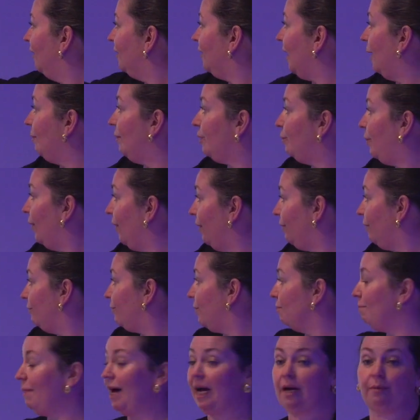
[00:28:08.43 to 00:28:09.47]
I mean, the point of
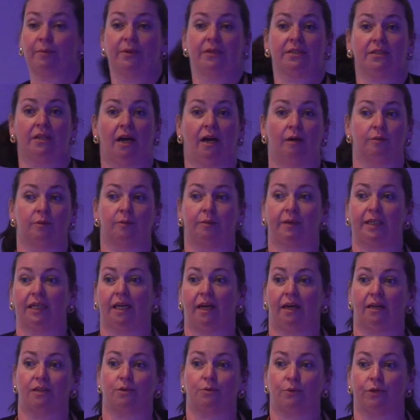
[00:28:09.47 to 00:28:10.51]
the map is to help them
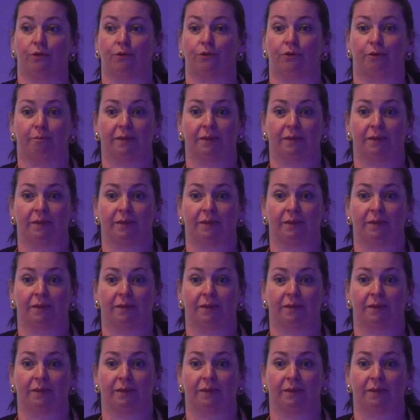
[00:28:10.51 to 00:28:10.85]
engage with other